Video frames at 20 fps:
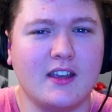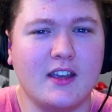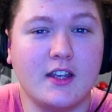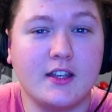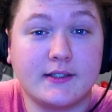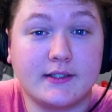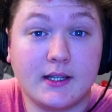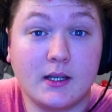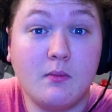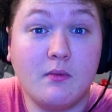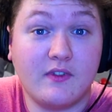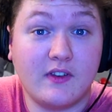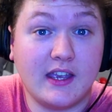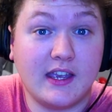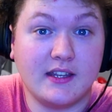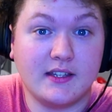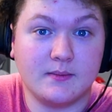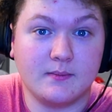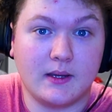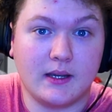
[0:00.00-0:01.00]
Some of it
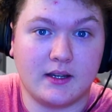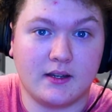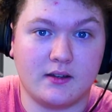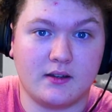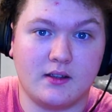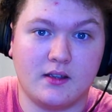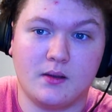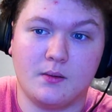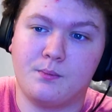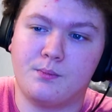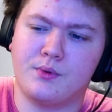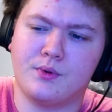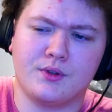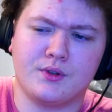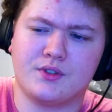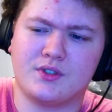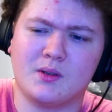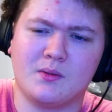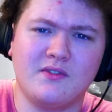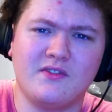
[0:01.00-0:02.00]
is mean, but
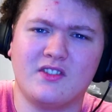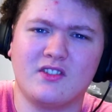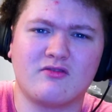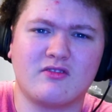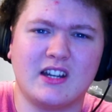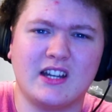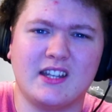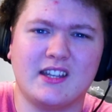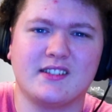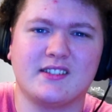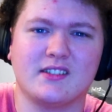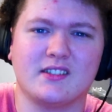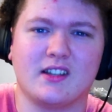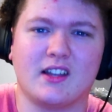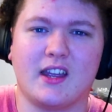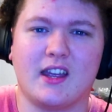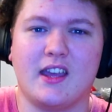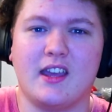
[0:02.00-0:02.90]
some of it really isn't.